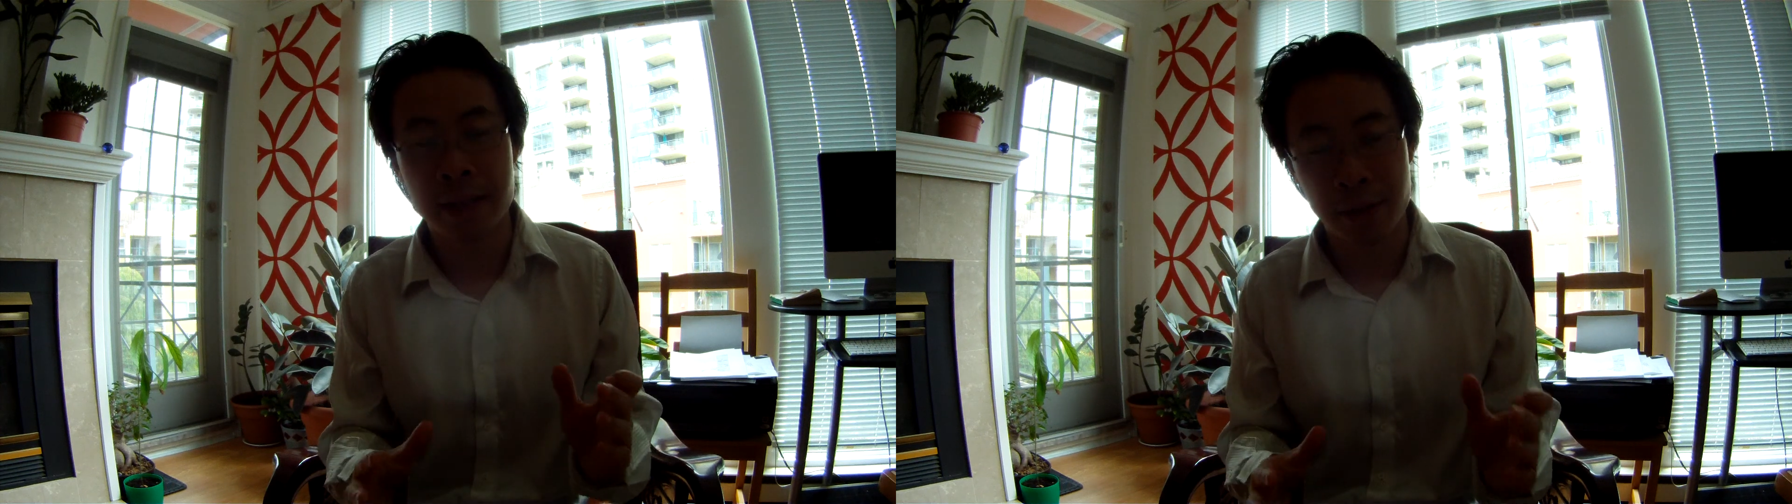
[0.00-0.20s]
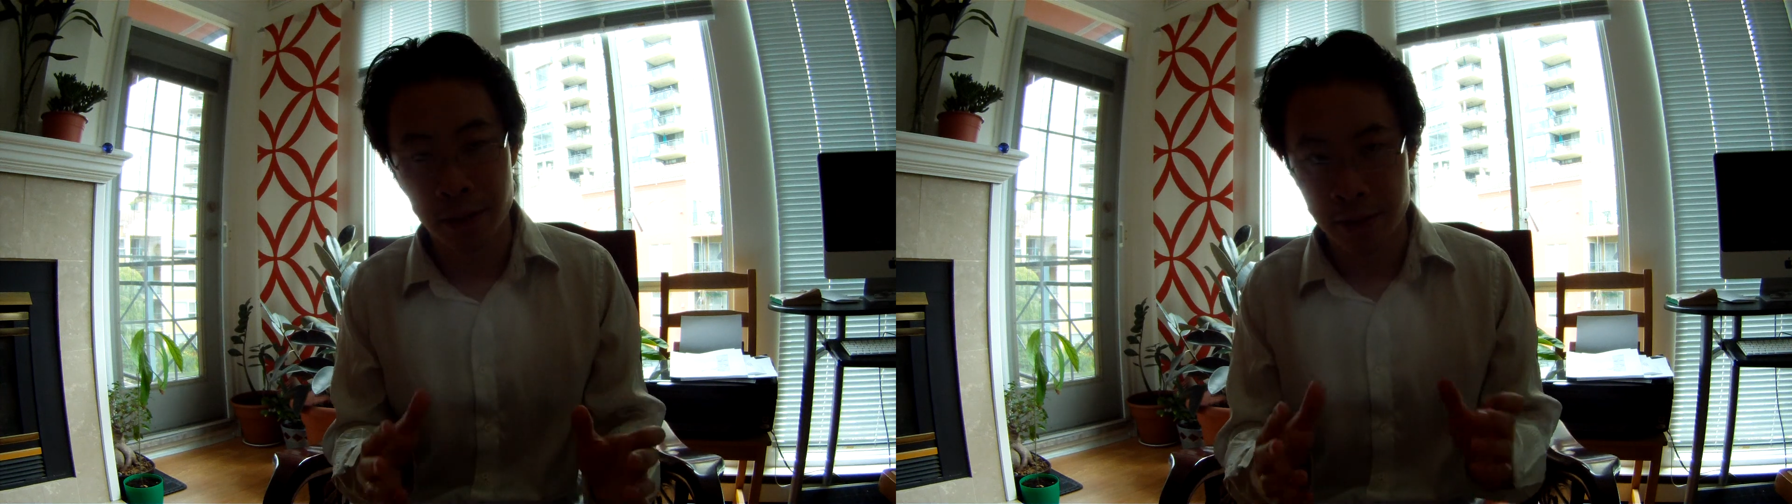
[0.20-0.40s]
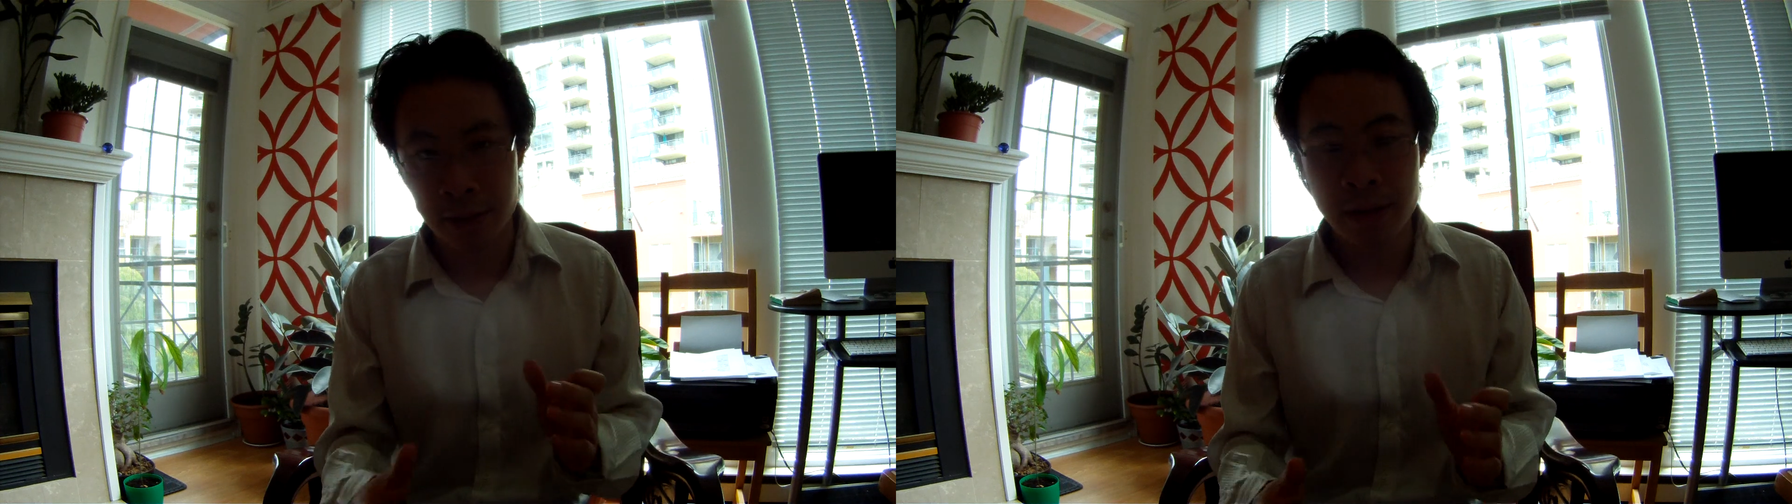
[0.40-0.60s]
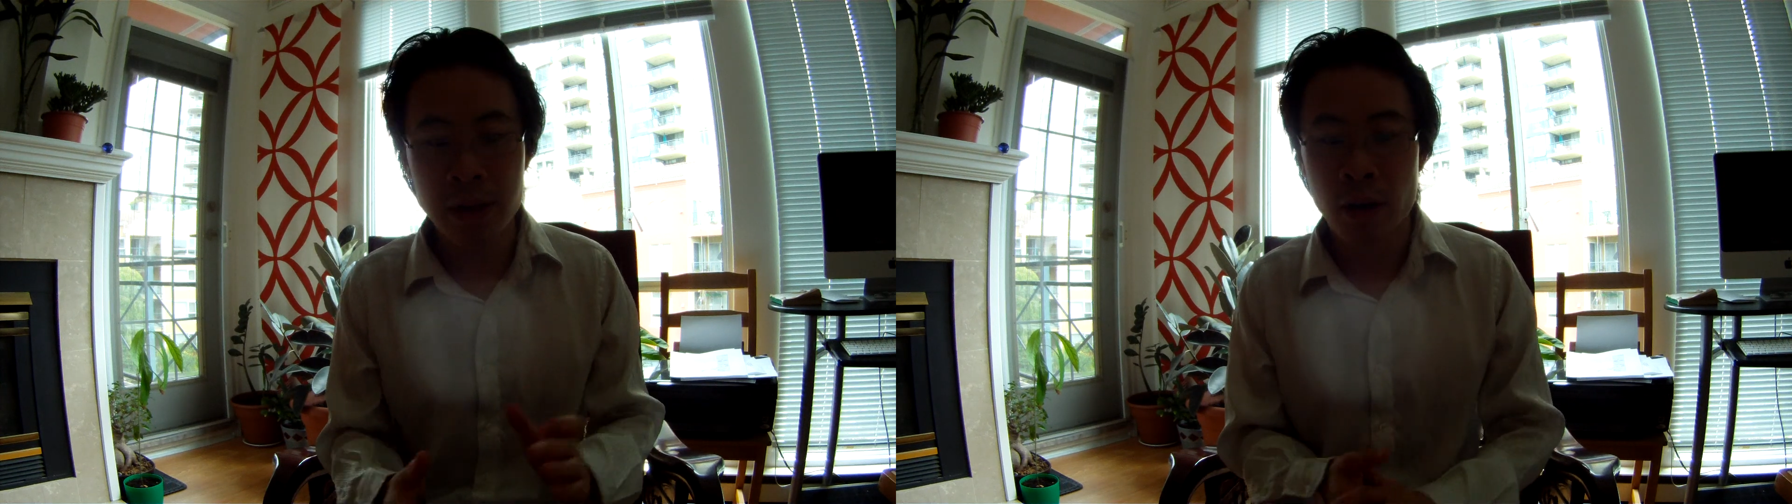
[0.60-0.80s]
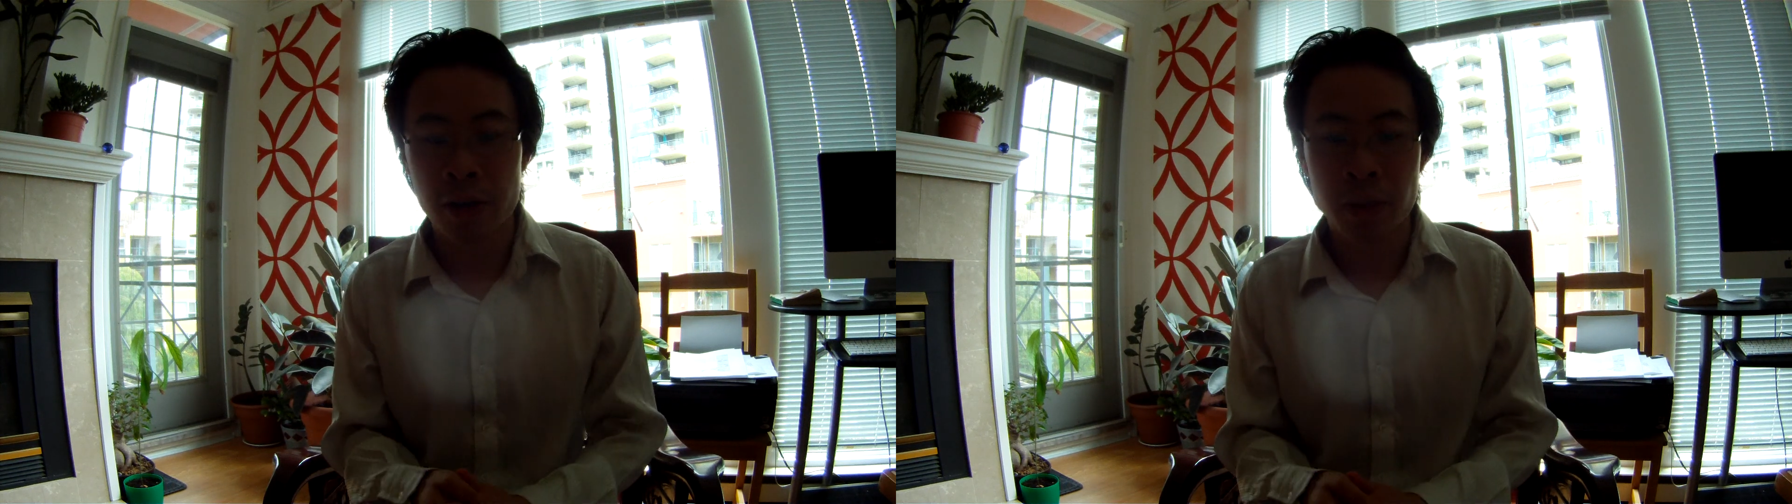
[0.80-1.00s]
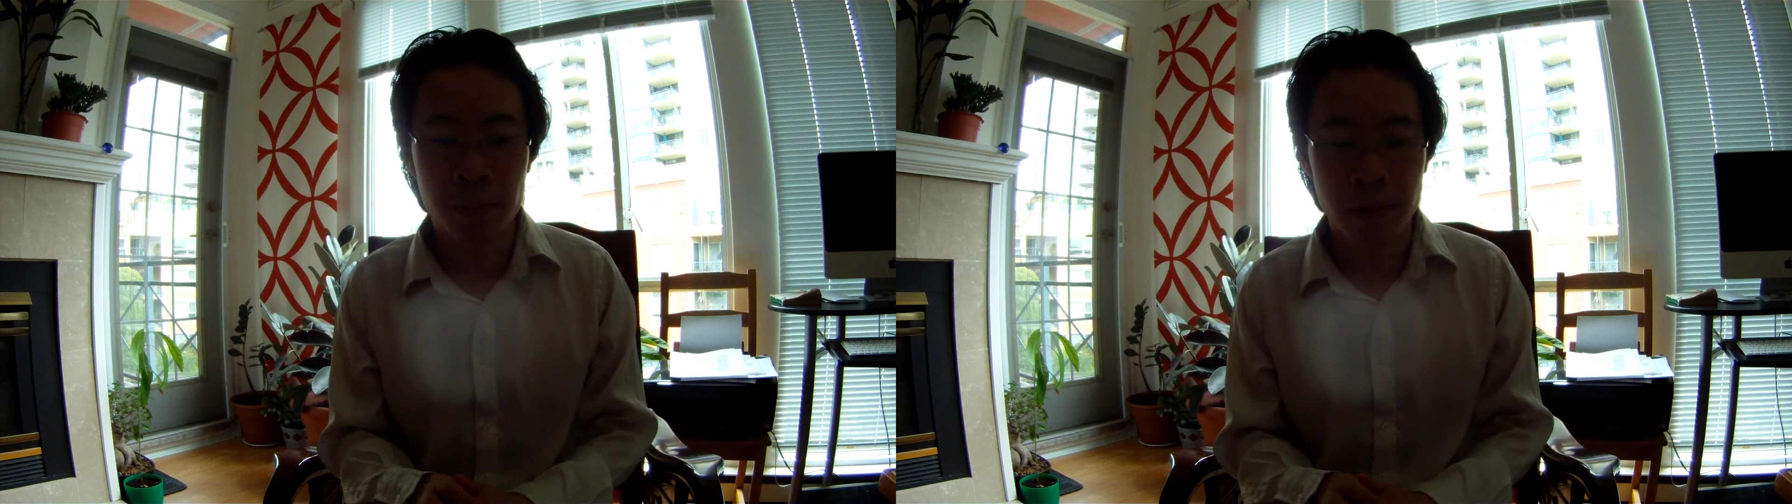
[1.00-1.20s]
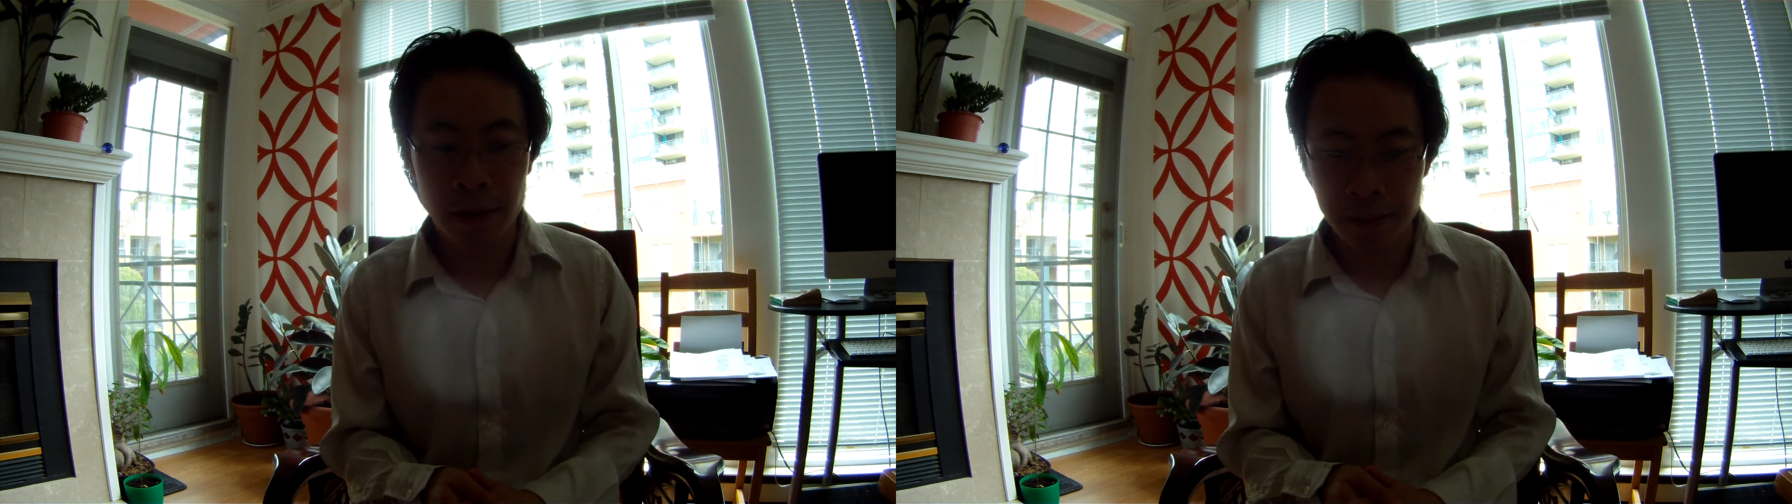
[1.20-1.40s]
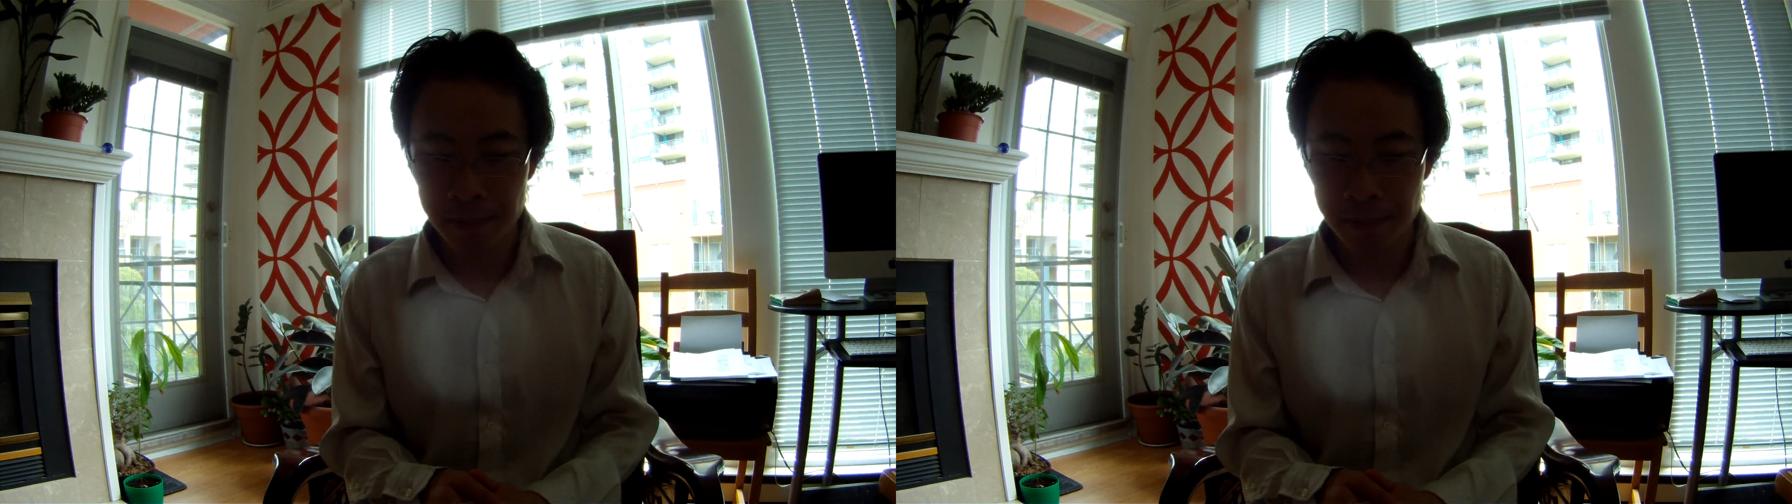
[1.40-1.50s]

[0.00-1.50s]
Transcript: that you're on your blog.